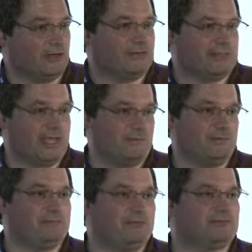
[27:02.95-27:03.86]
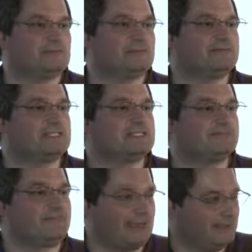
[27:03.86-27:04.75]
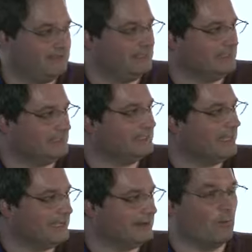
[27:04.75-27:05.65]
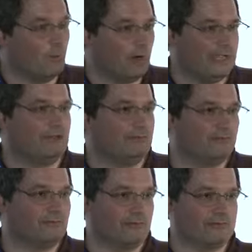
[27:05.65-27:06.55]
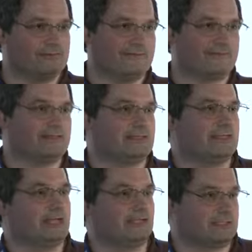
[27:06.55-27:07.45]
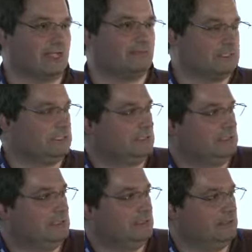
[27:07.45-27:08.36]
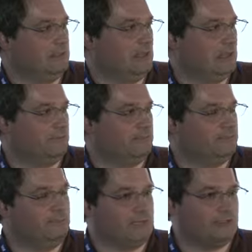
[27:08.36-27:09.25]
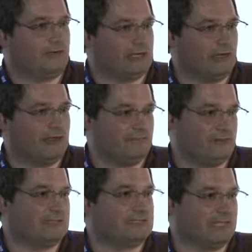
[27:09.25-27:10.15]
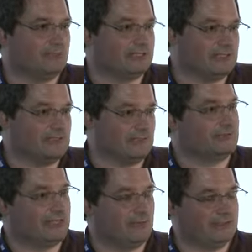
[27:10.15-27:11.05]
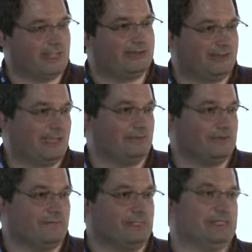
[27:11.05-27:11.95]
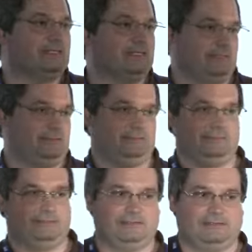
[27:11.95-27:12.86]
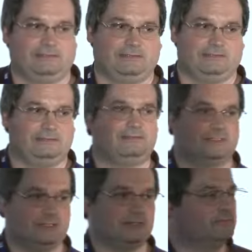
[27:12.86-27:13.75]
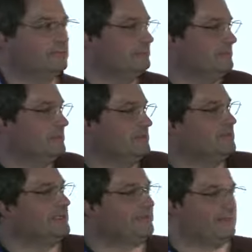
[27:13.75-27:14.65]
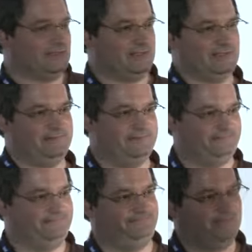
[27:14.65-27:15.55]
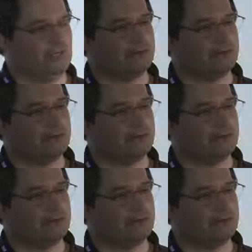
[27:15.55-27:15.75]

only that, but people sort of expect it to take a while before everything catches up. But turning off or disabling a user, they want that to happen immediately. So there's a difference. All